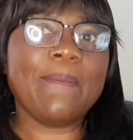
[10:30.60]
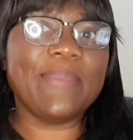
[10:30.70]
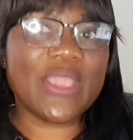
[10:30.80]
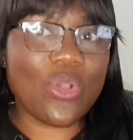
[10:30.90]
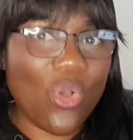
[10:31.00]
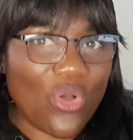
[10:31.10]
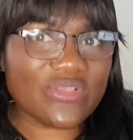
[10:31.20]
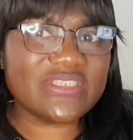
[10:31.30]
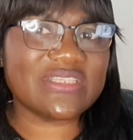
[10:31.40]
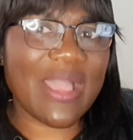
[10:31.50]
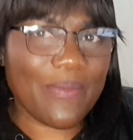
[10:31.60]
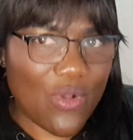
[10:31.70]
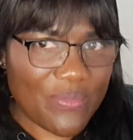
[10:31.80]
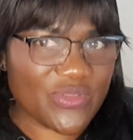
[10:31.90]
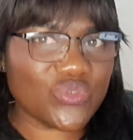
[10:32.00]
because I'm
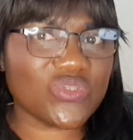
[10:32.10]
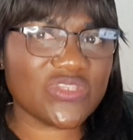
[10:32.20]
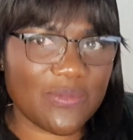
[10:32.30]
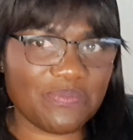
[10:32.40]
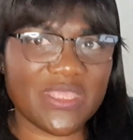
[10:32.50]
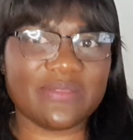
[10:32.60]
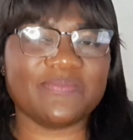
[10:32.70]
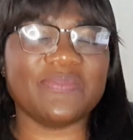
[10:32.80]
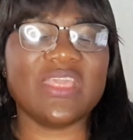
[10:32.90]
coming to something.